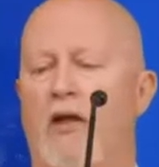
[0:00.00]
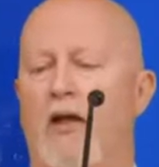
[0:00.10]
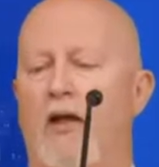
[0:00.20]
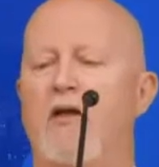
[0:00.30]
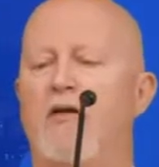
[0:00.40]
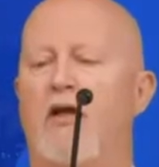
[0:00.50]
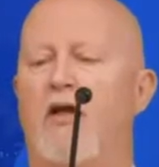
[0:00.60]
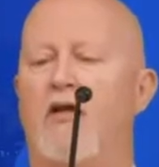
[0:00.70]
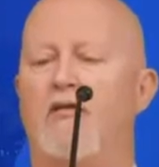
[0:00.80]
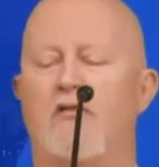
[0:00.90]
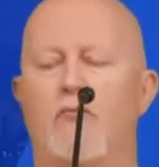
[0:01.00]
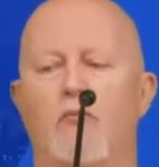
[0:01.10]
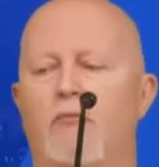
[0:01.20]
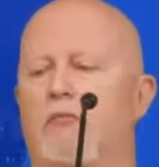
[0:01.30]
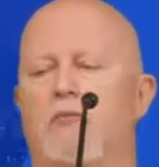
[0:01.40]
And it's
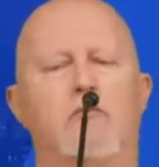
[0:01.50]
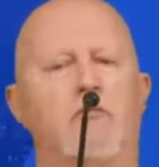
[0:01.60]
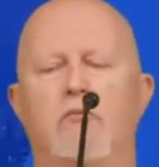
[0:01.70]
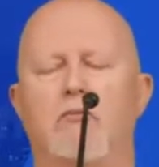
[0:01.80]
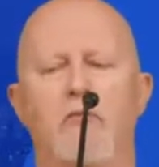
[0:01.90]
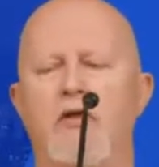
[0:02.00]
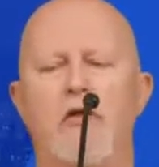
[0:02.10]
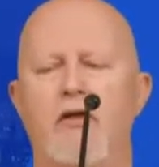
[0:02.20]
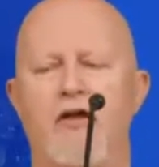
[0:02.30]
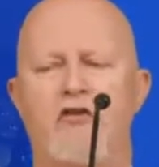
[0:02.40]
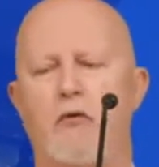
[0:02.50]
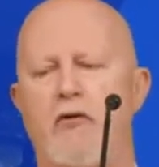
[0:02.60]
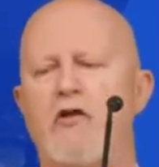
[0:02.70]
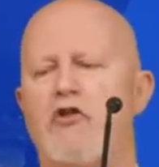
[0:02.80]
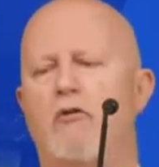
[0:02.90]
nearly
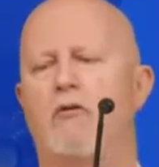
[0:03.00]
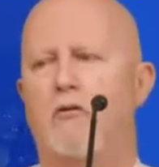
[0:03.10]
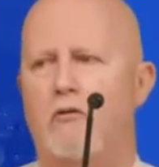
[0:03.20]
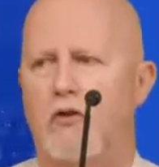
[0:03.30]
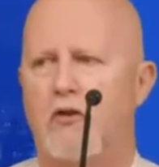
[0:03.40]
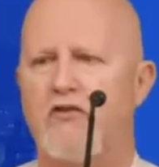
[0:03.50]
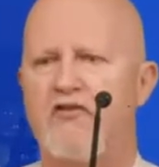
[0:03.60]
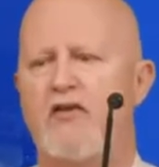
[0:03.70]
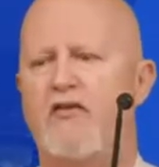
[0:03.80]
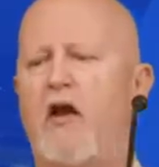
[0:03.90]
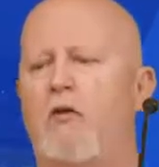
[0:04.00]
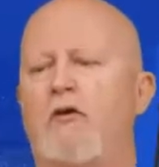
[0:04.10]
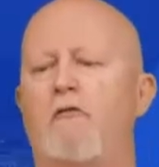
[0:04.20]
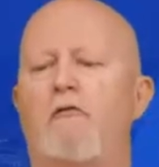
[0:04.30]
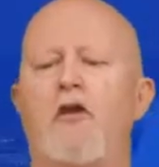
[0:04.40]
exponential, or at least that's how
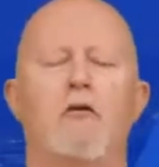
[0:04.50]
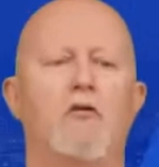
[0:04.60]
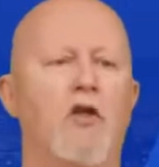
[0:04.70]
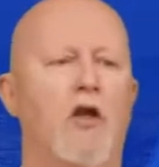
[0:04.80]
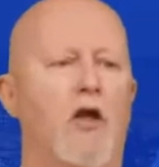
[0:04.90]
it feels.